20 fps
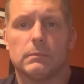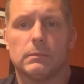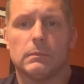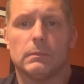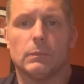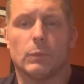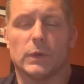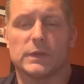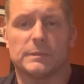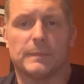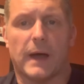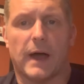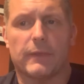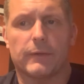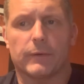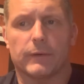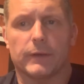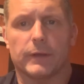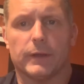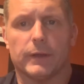what's
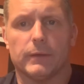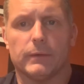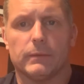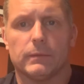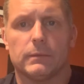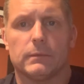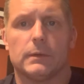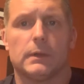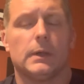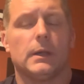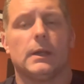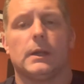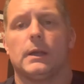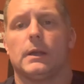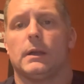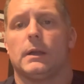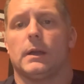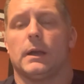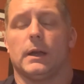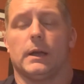bothering you.
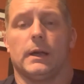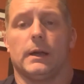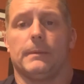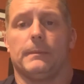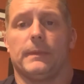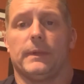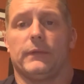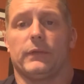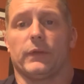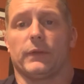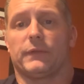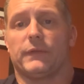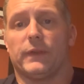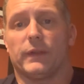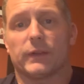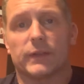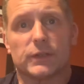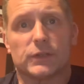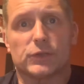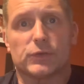If you're
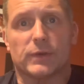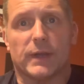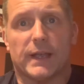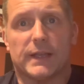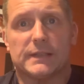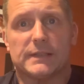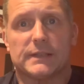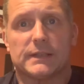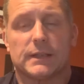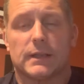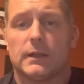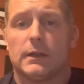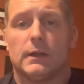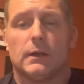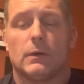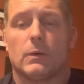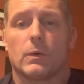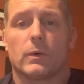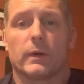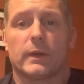feeling stressed,
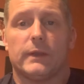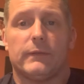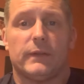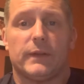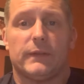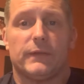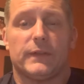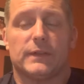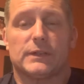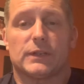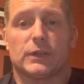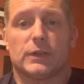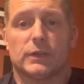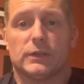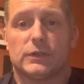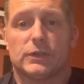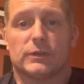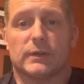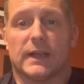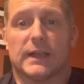or even if it's a good
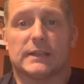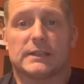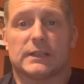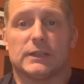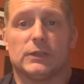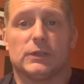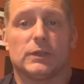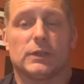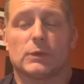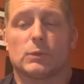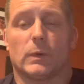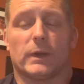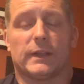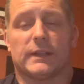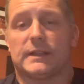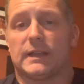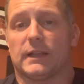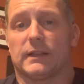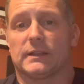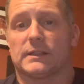stress and you just want
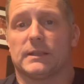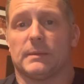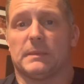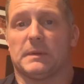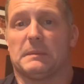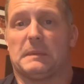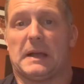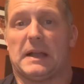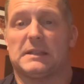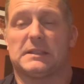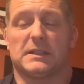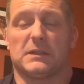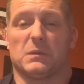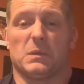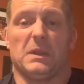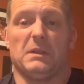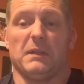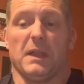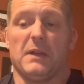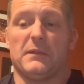to tell us something positive,
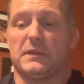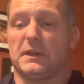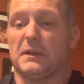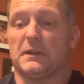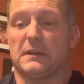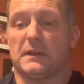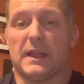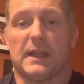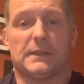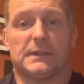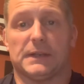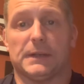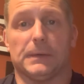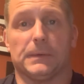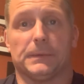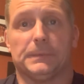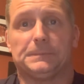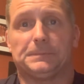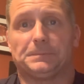we love hearing that too.